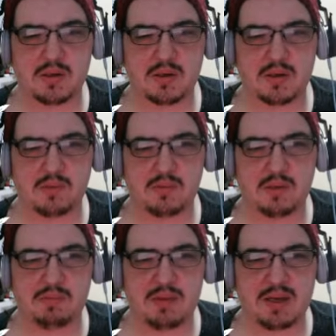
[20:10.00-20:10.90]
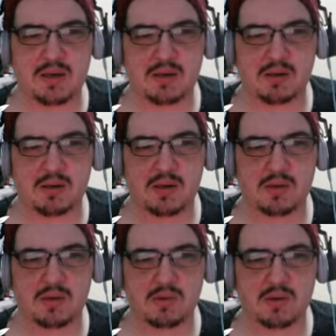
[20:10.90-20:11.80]
can we make it across
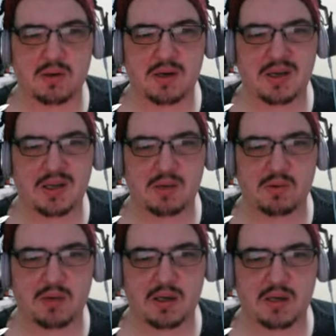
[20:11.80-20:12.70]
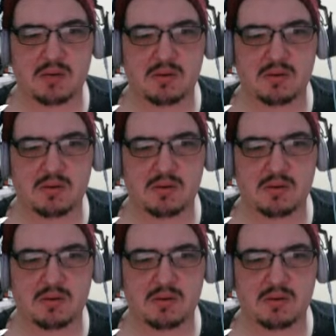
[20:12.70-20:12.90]
the water? I think we can.